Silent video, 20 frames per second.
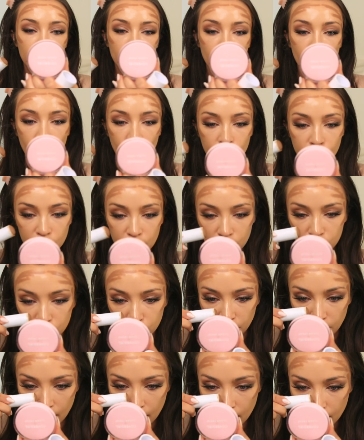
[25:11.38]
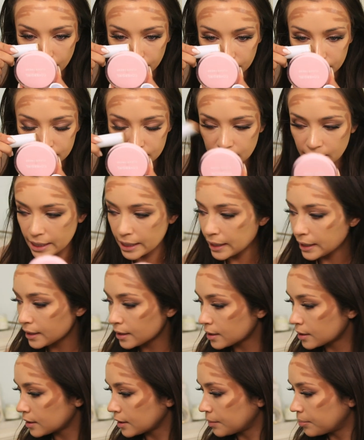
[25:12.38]
I'm gonna do that. I'm gonna
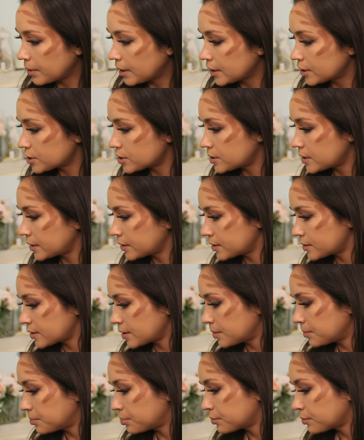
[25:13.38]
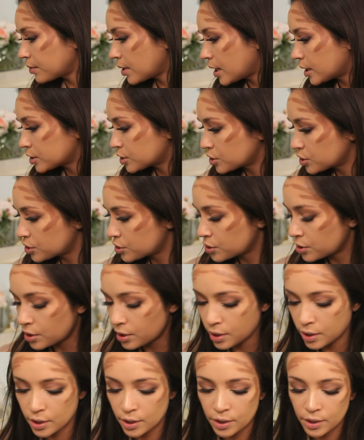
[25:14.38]
take, I probably should take this on a brush.
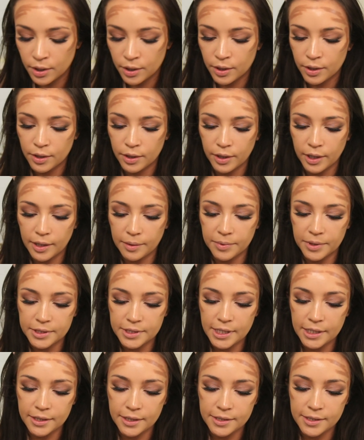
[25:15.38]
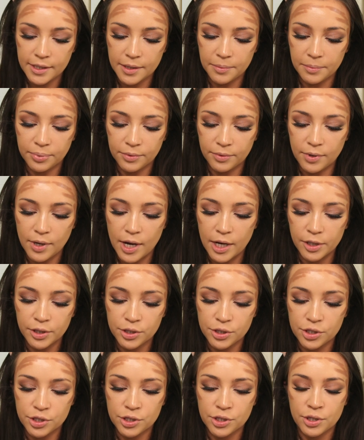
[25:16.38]
Yeah, I'm gonna take this on a
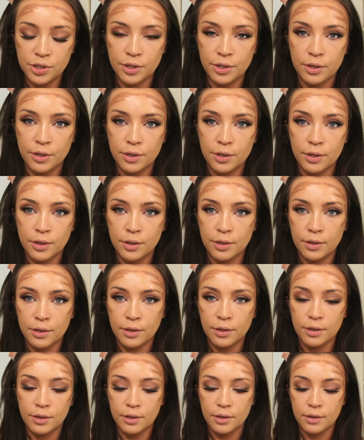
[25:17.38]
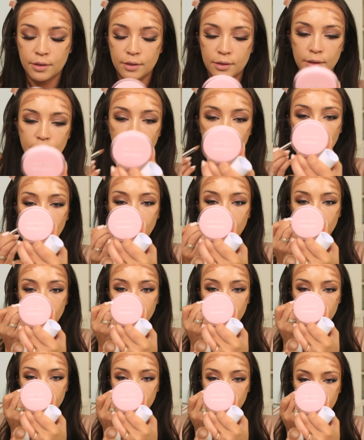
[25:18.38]
brush
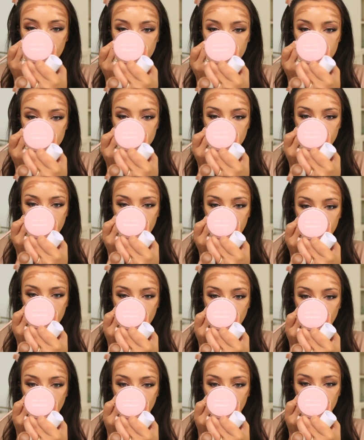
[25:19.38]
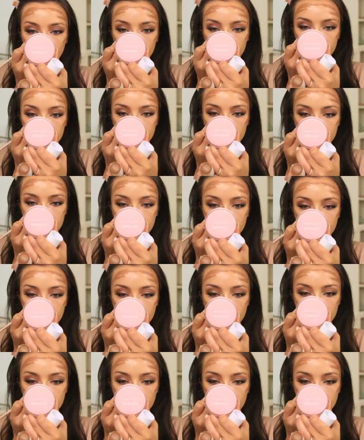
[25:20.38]
and do my nose